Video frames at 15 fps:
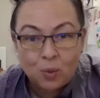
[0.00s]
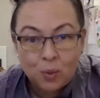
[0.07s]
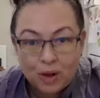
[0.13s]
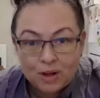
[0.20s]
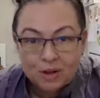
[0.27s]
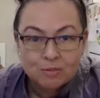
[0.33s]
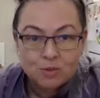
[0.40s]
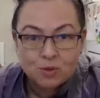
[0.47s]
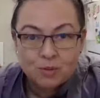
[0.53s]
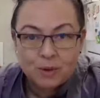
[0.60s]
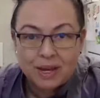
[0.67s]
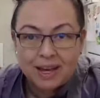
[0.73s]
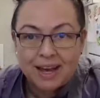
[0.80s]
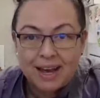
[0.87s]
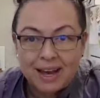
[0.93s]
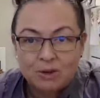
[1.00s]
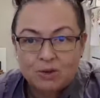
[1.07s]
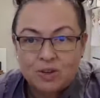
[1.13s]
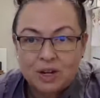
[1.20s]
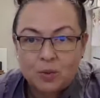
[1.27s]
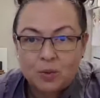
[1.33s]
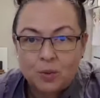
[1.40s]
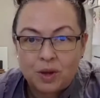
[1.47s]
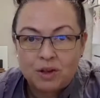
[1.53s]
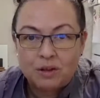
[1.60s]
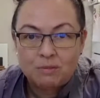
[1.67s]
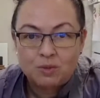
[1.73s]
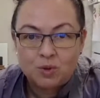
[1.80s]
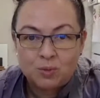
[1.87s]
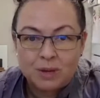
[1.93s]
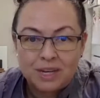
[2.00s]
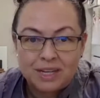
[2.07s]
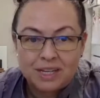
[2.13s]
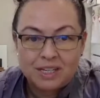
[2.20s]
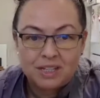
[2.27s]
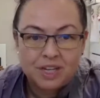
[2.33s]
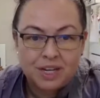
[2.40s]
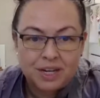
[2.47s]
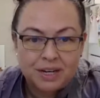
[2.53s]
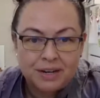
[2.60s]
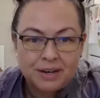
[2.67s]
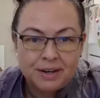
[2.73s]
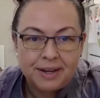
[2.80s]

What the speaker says: Welcome to my house and welcome to my kitchen.